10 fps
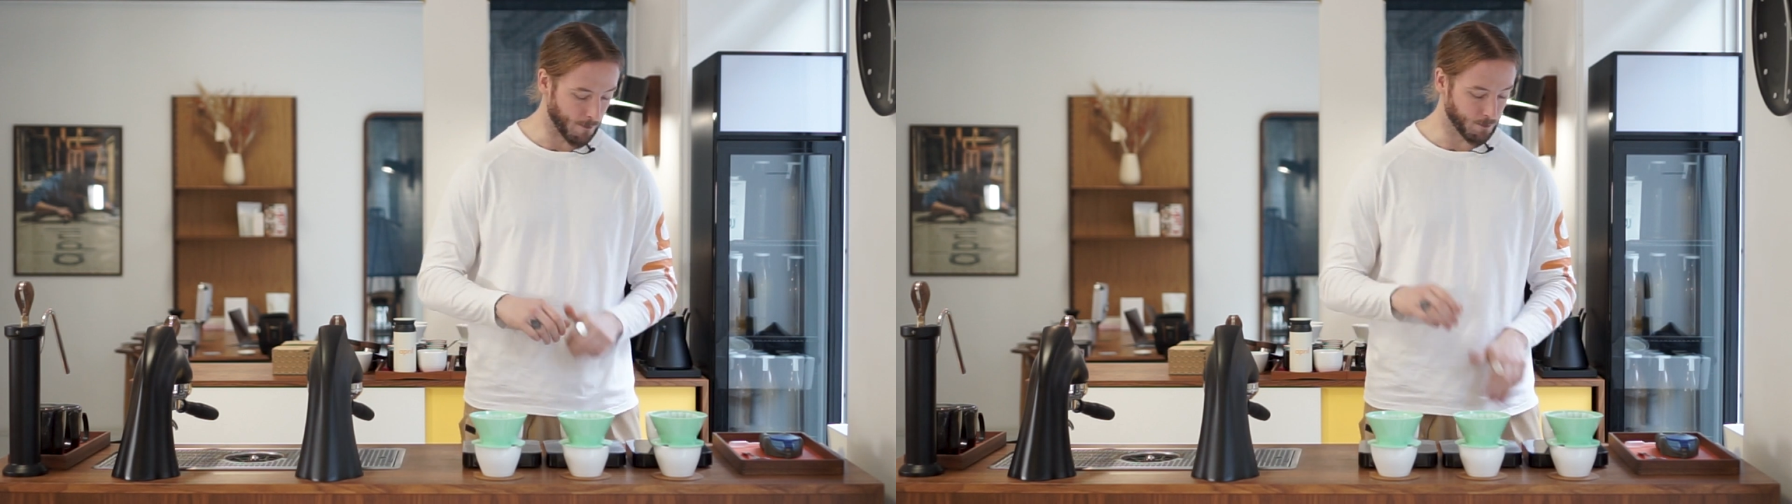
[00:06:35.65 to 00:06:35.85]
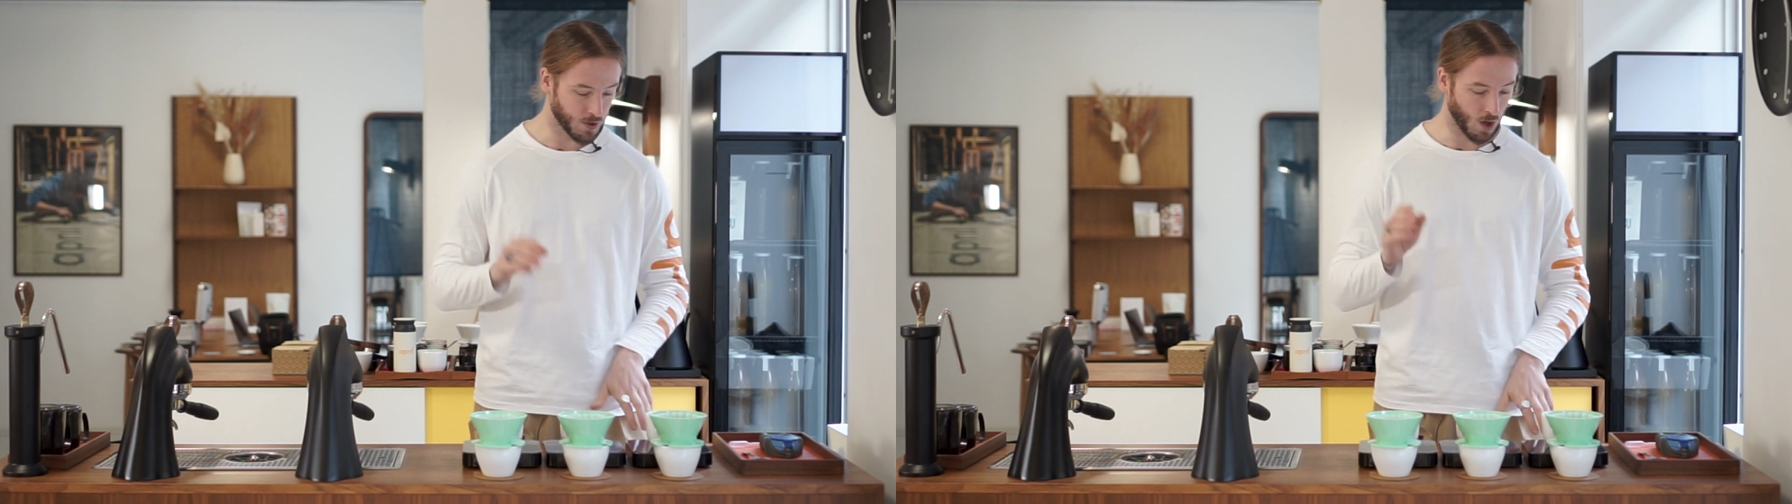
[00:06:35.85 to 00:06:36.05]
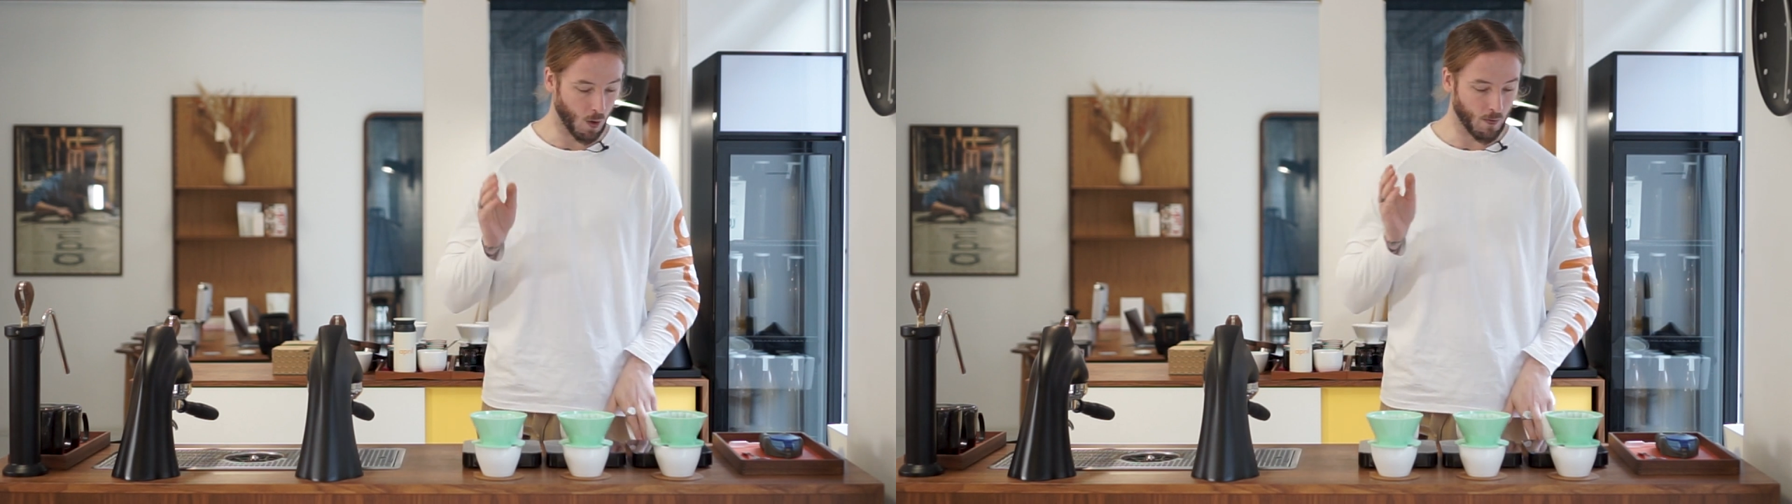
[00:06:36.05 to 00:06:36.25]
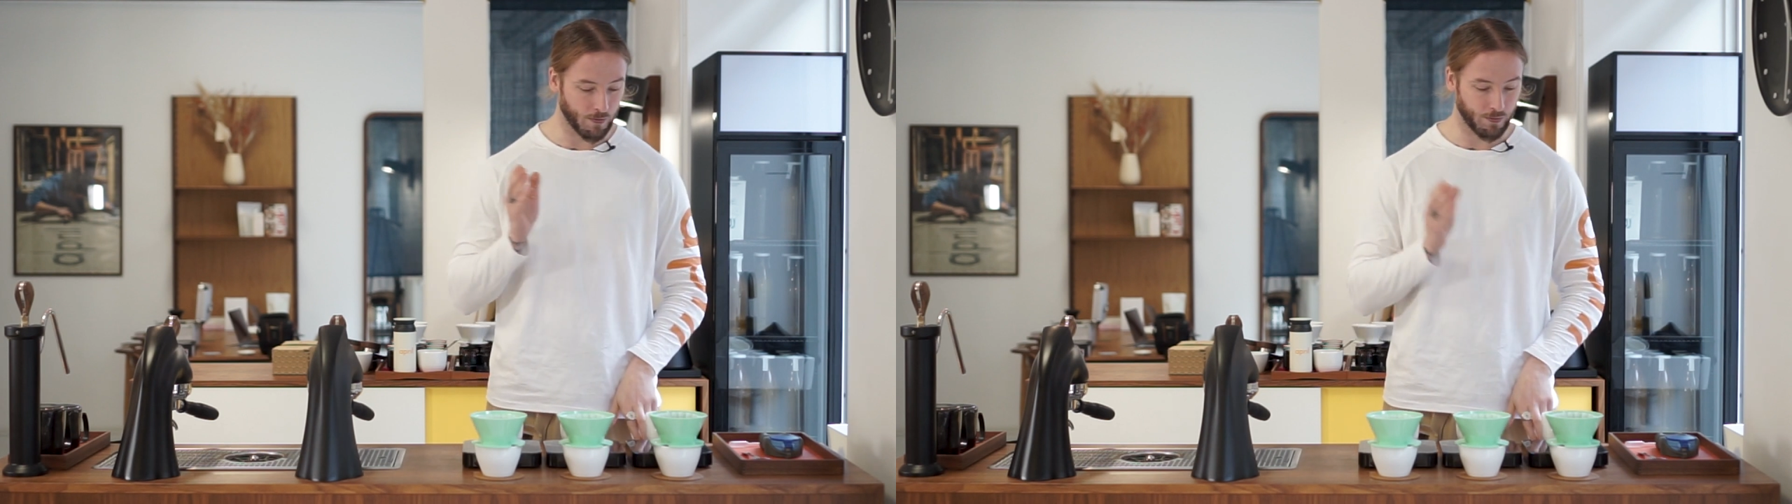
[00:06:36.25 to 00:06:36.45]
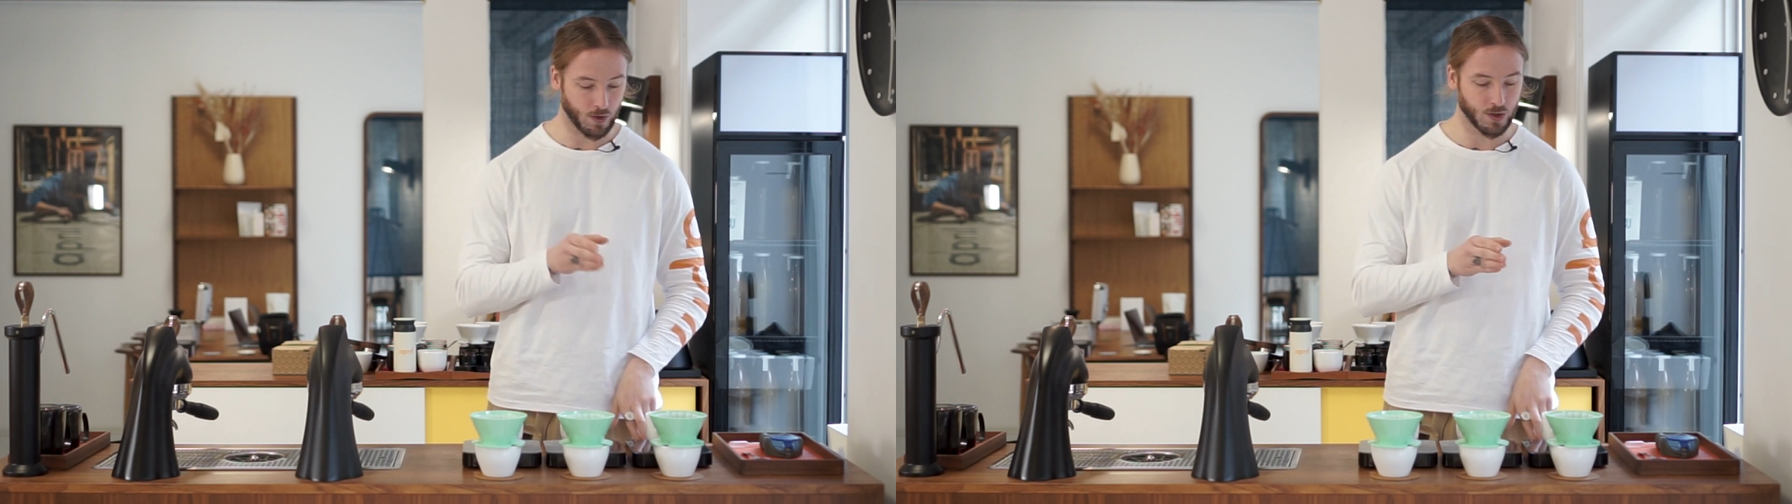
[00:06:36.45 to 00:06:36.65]
So
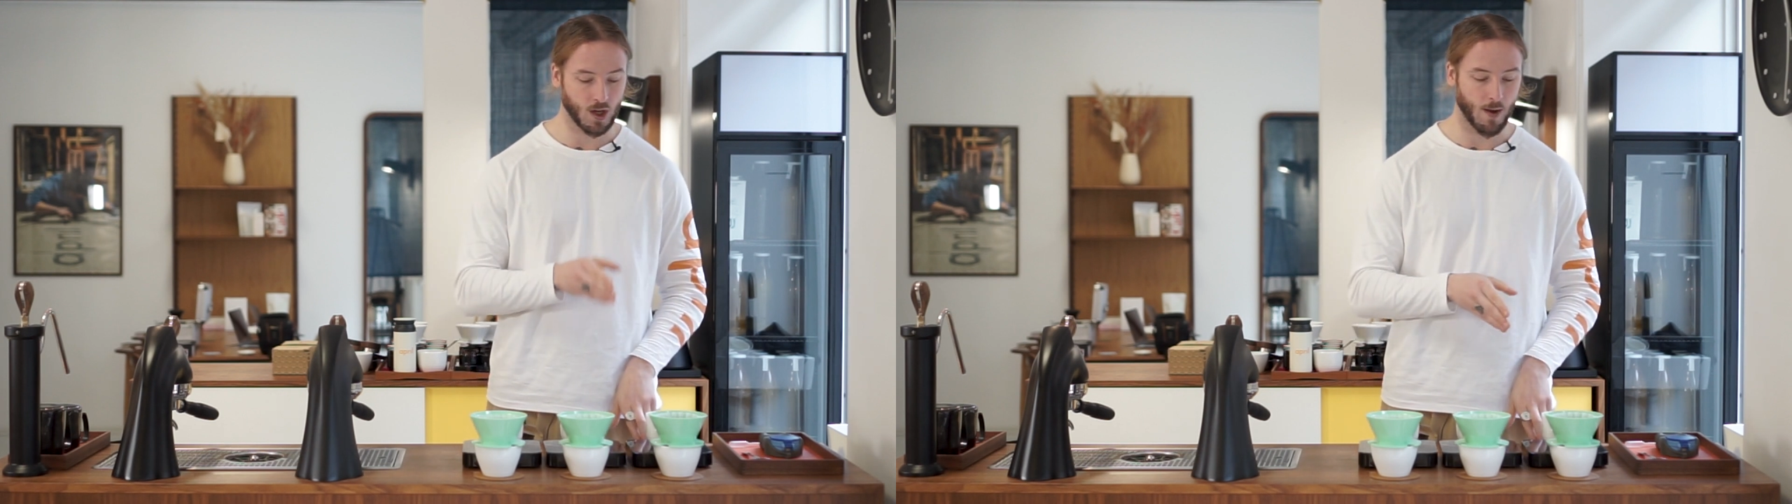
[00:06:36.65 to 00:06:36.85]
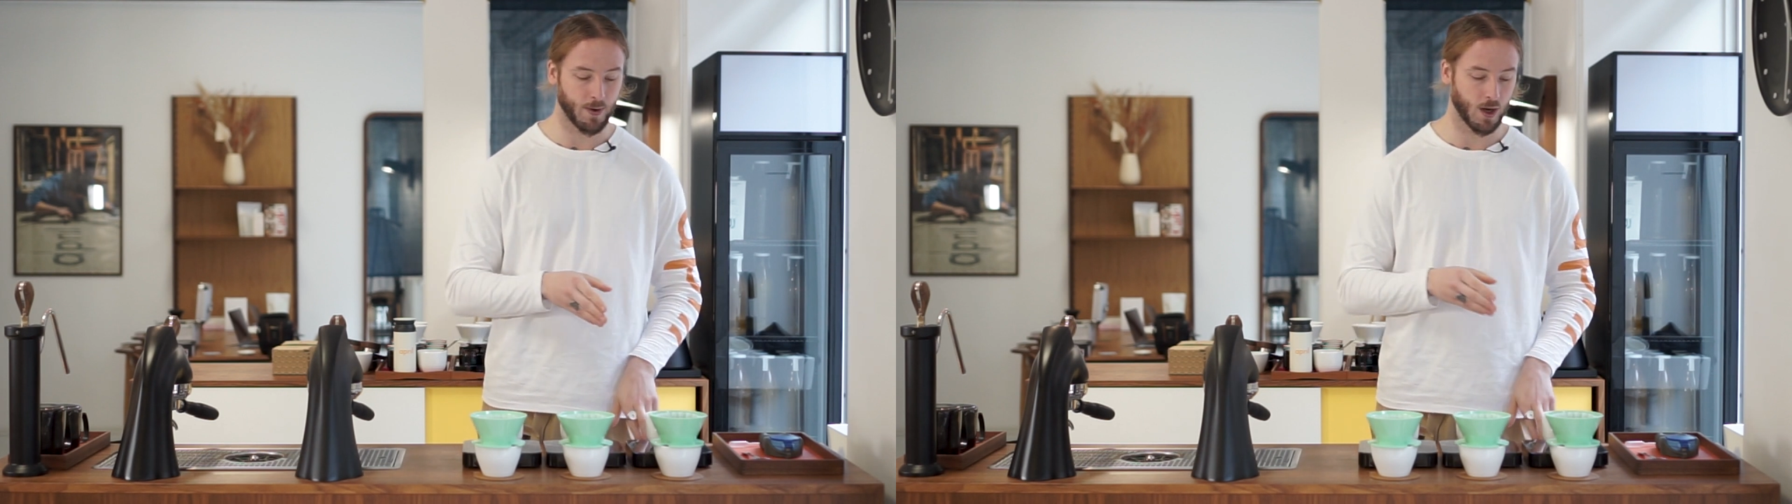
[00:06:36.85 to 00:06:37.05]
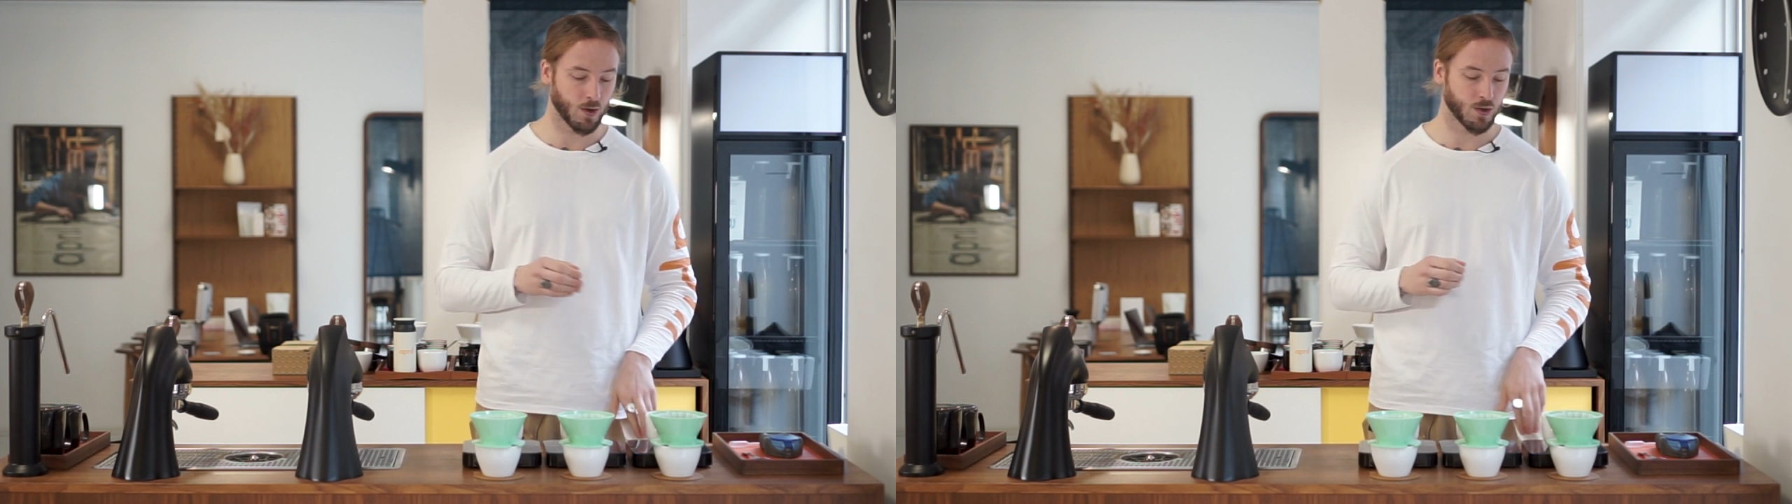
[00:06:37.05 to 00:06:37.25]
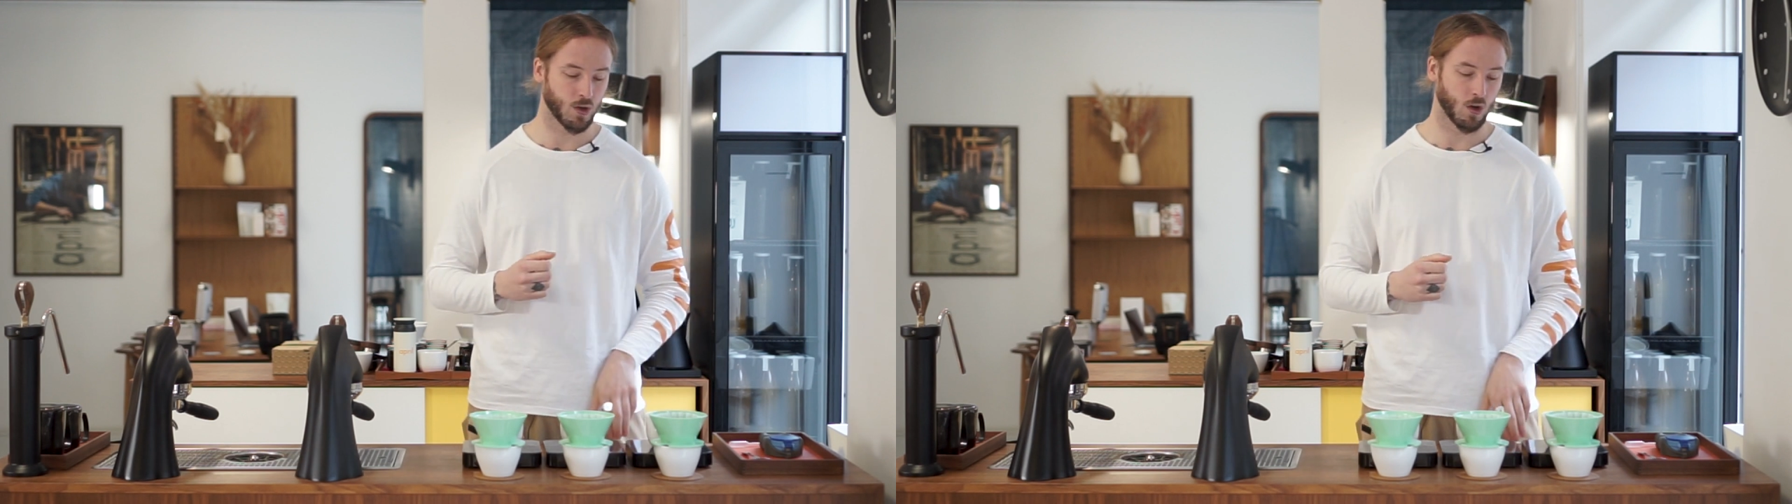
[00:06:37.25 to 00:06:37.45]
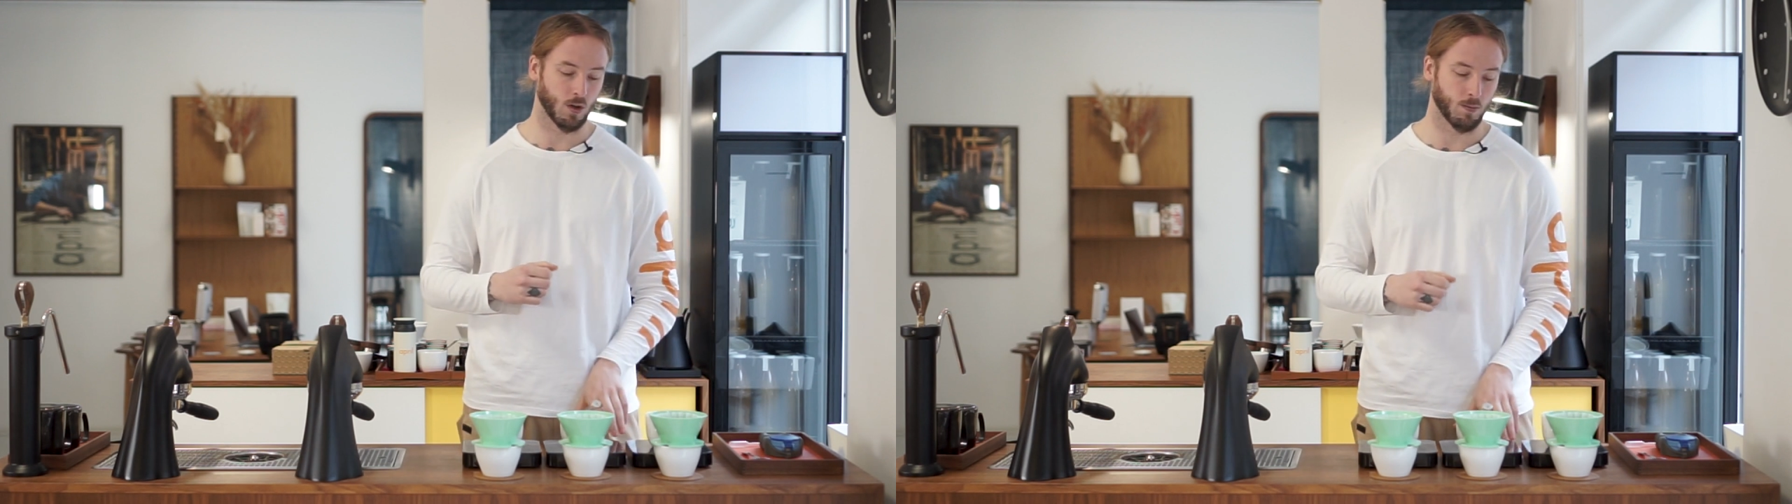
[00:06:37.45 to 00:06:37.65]
first cup here,
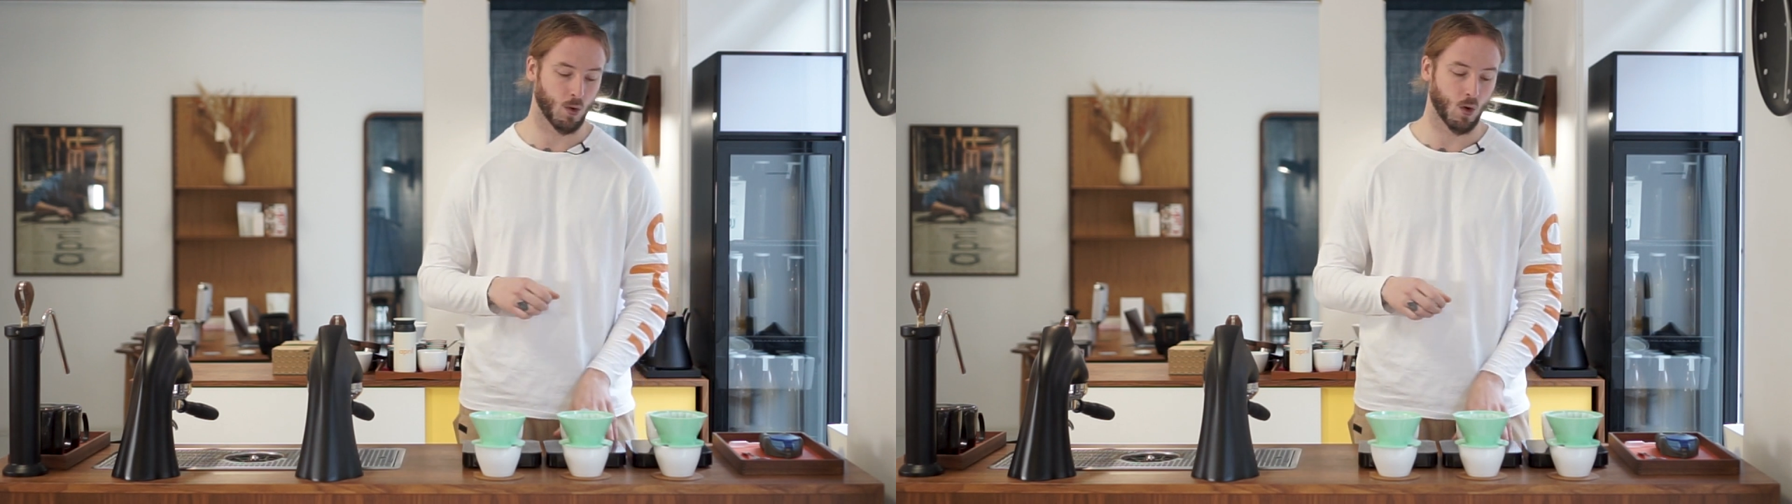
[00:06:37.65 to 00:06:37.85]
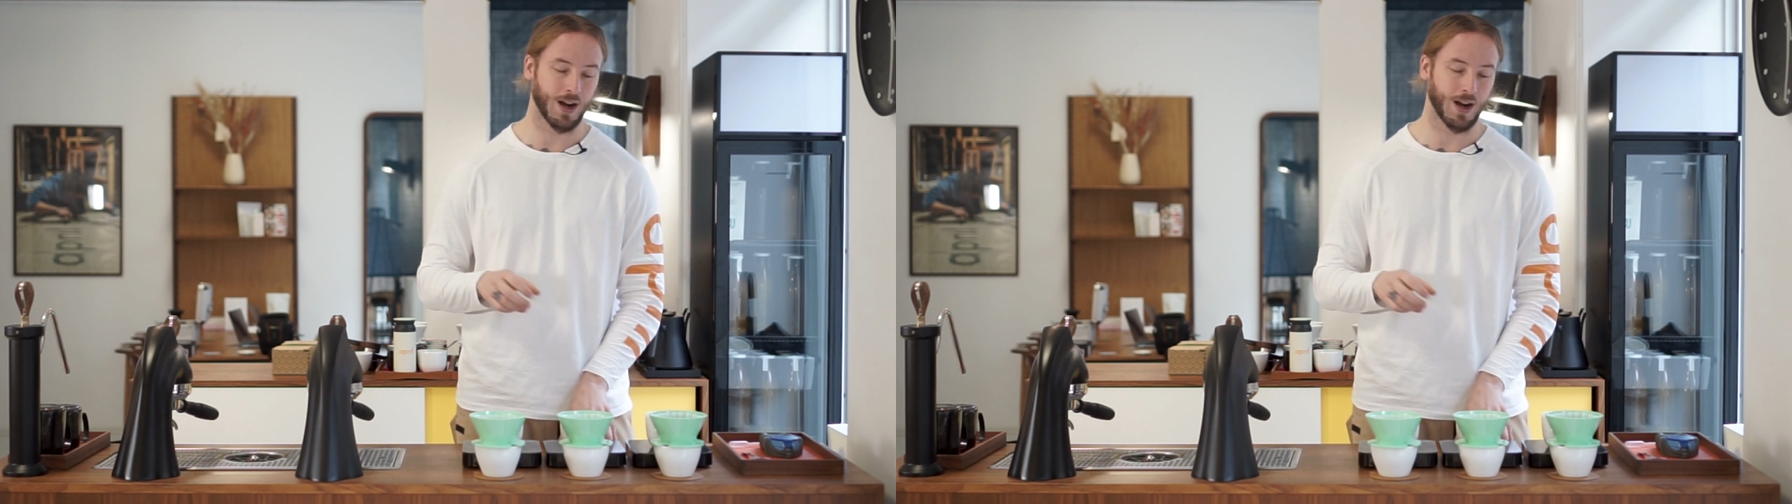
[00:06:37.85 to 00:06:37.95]
circle pour,